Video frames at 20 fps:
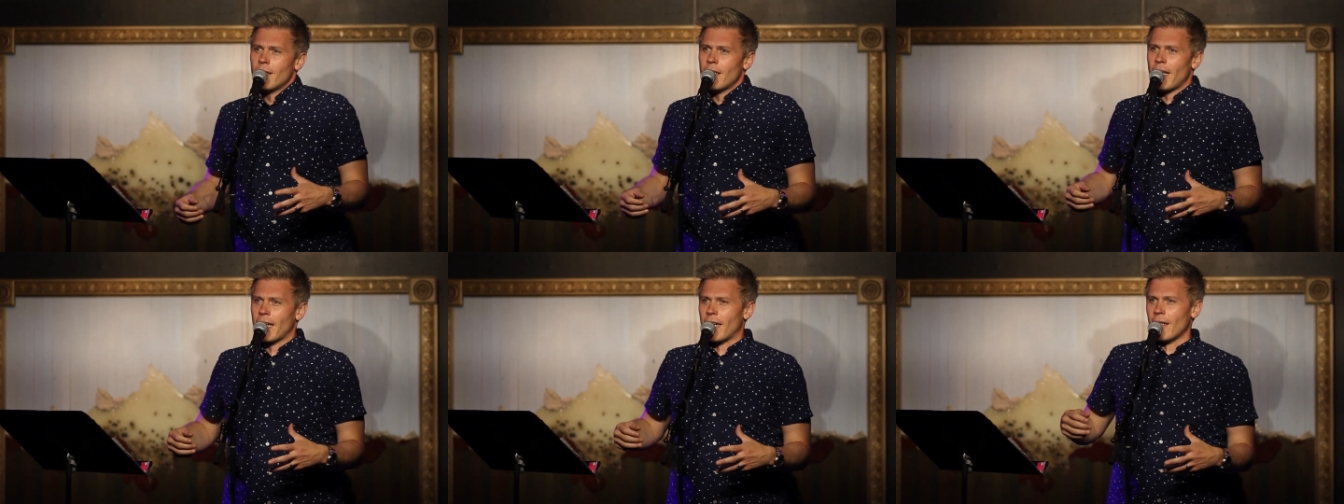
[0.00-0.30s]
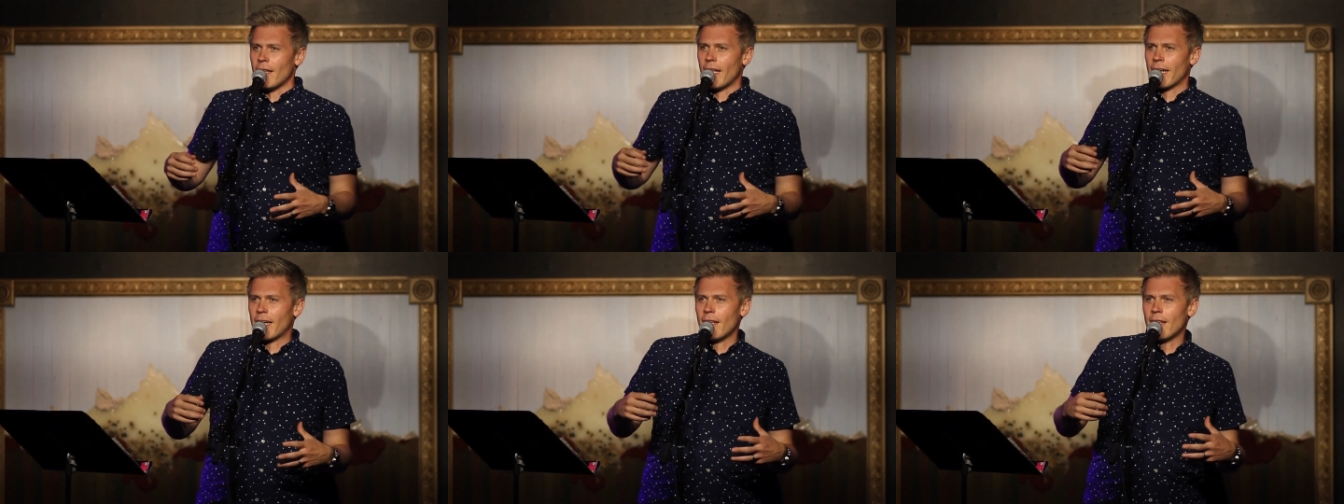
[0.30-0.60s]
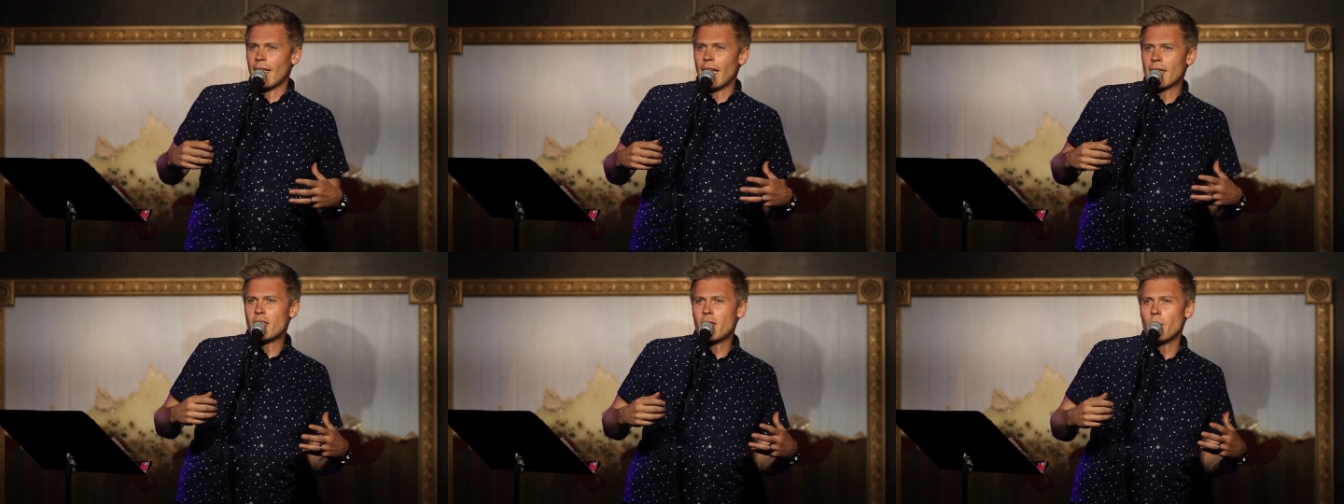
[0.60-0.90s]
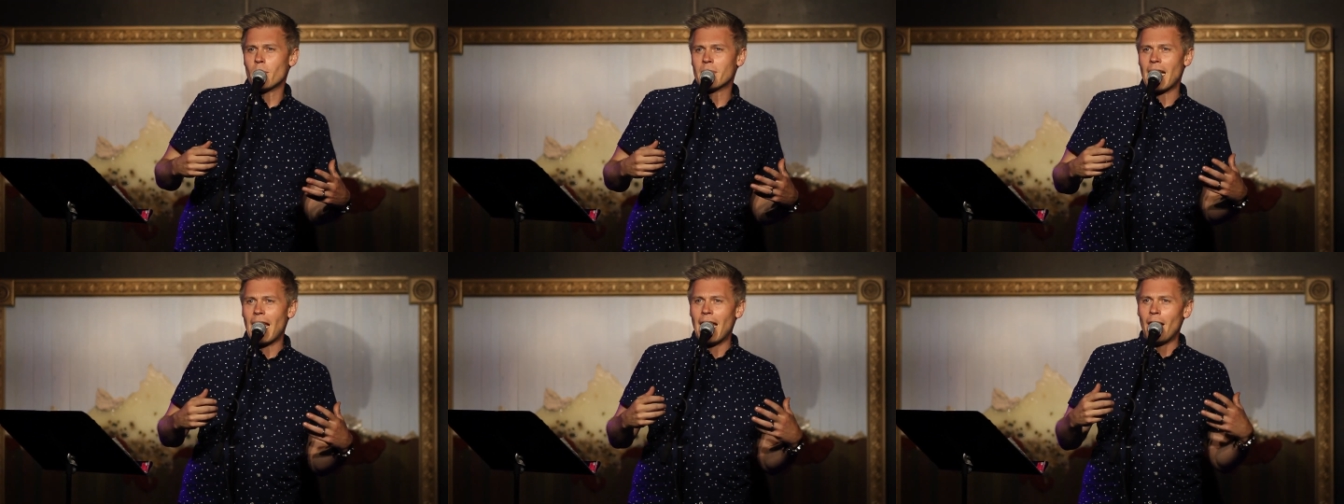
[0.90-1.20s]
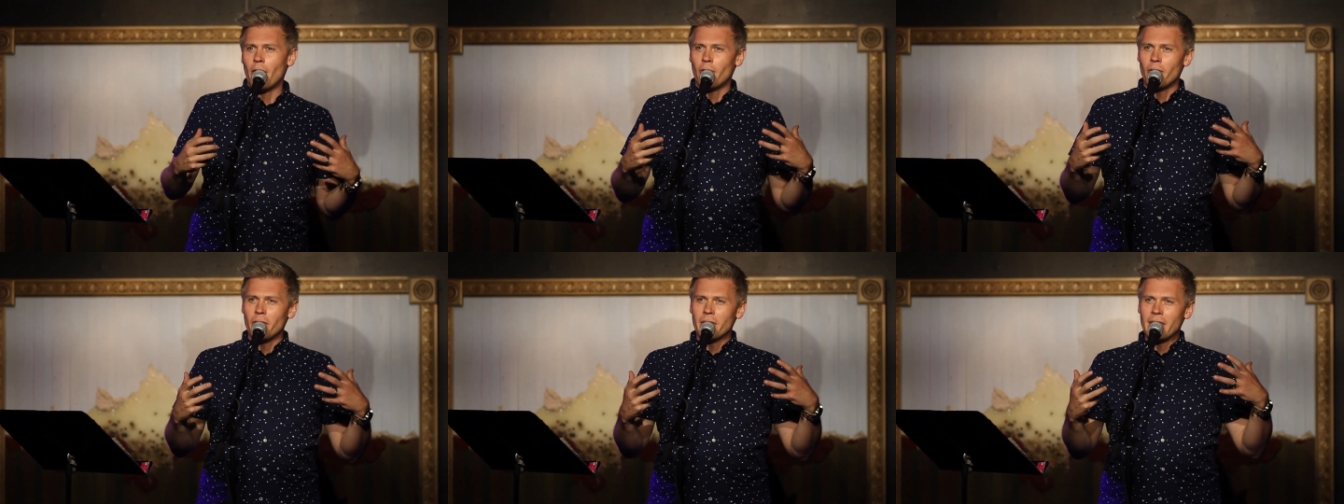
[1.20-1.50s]
like a, like a, like she was
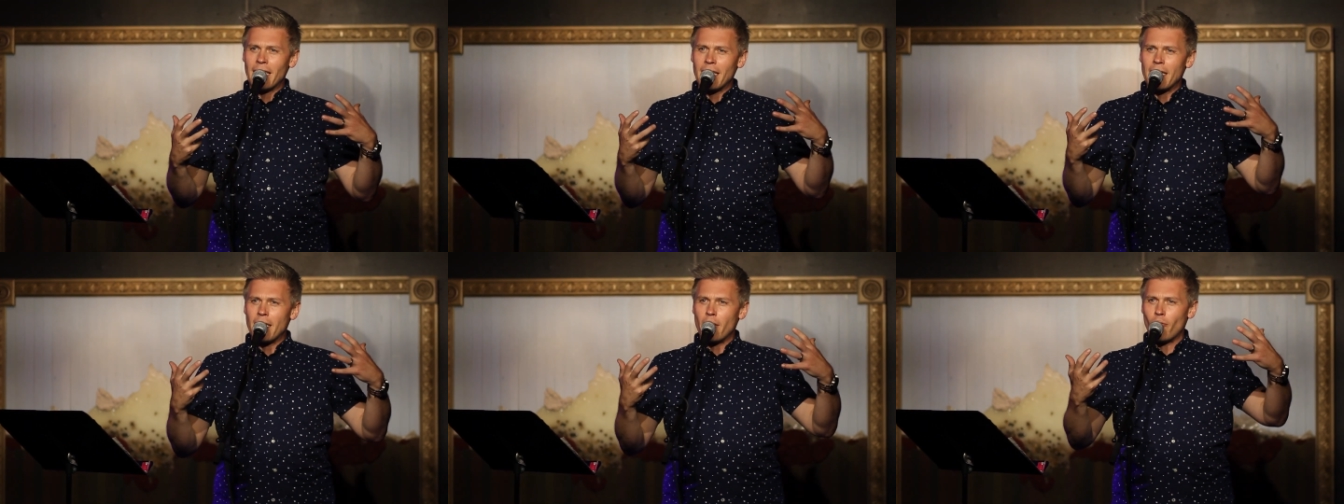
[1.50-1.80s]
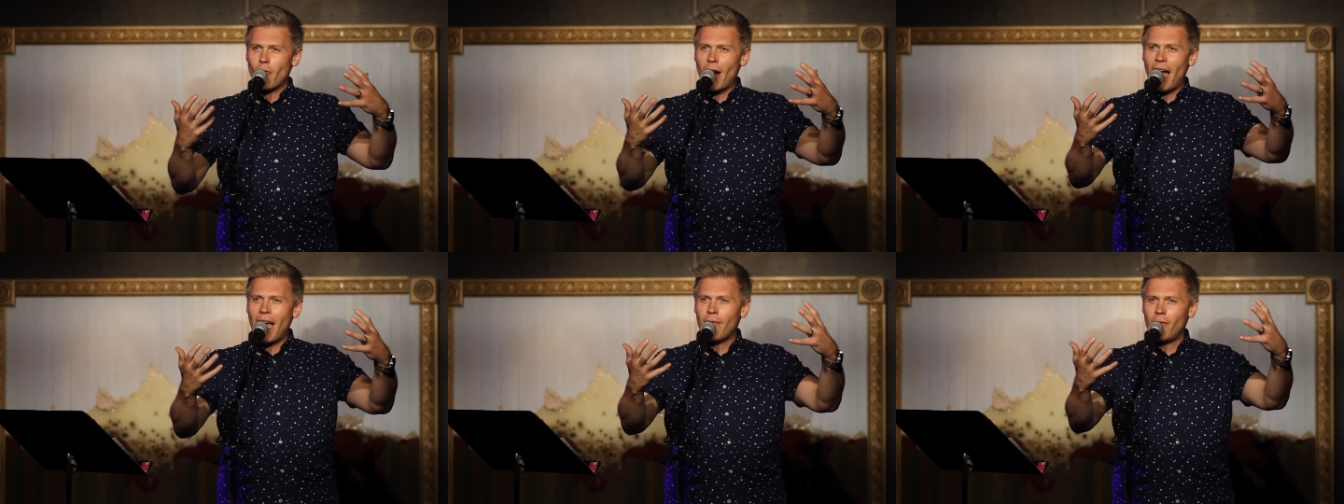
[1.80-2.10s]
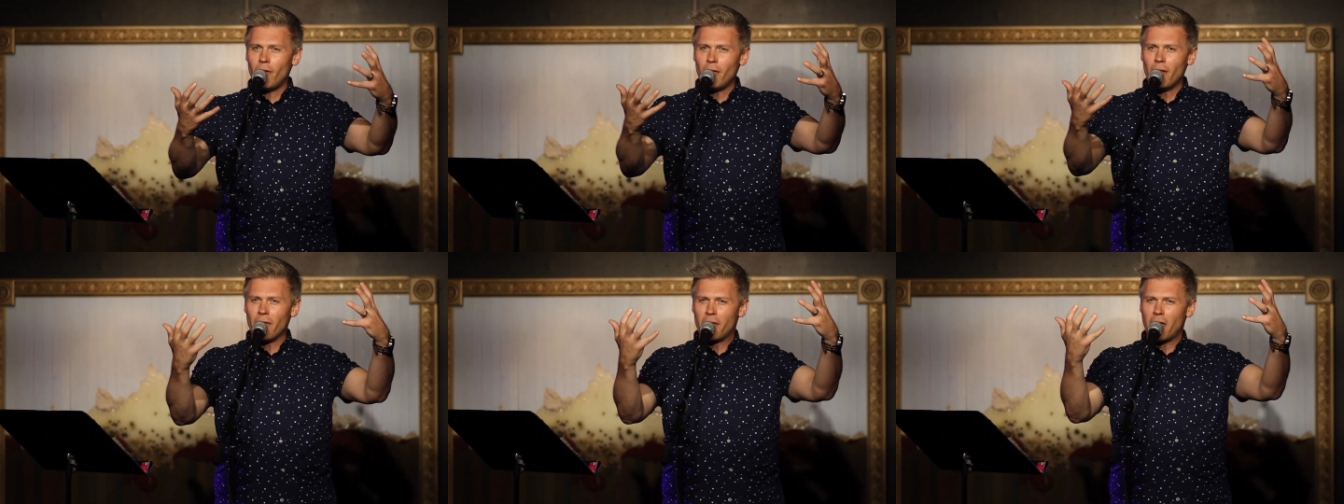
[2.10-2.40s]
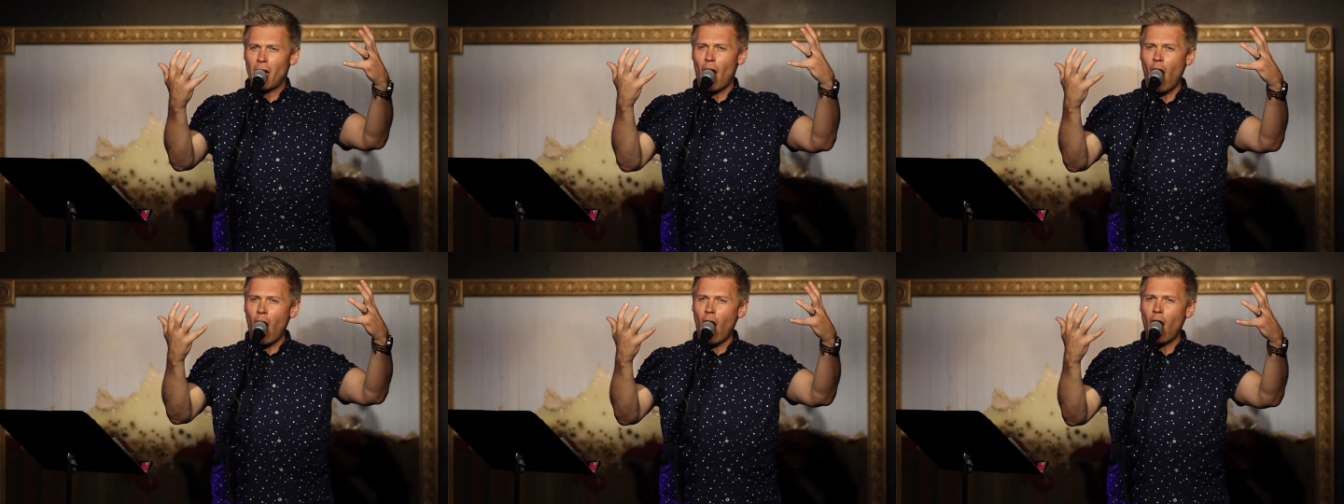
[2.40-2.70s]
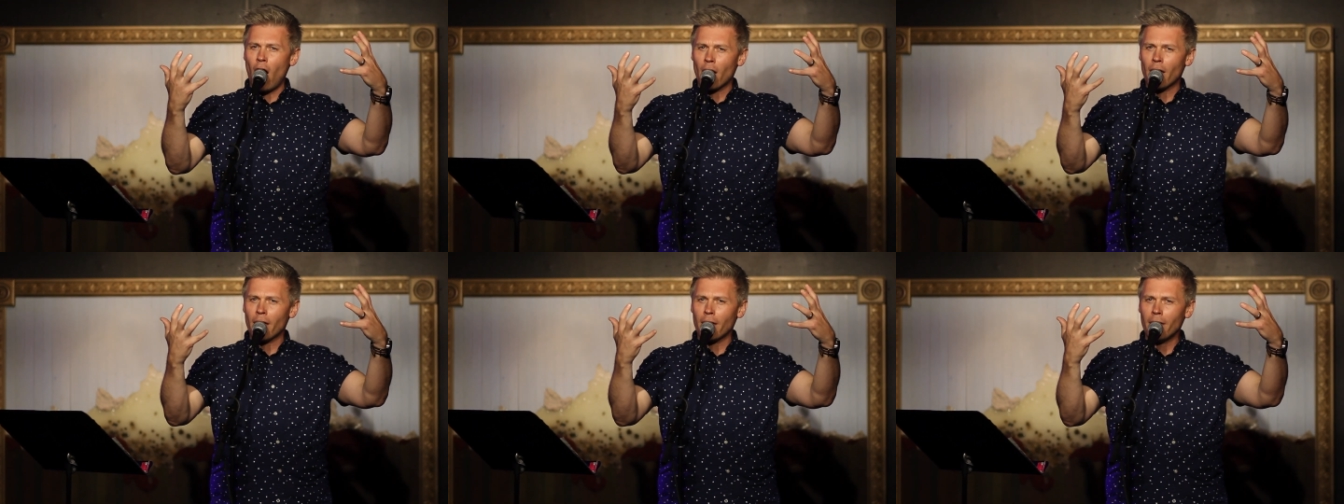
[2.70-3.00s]
heralding the arrival of
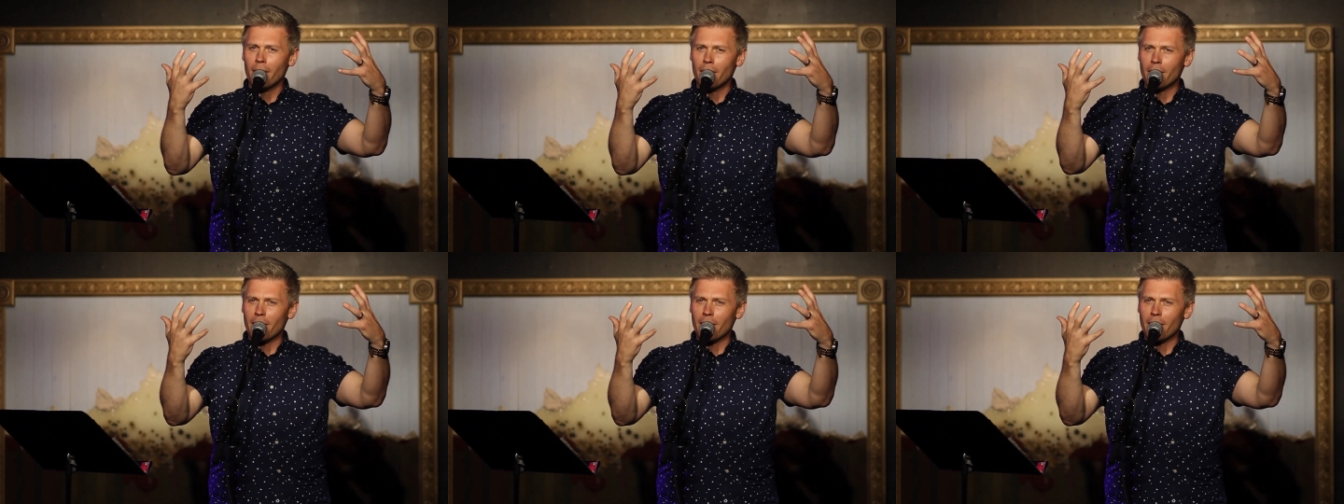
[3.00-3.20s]
Kong.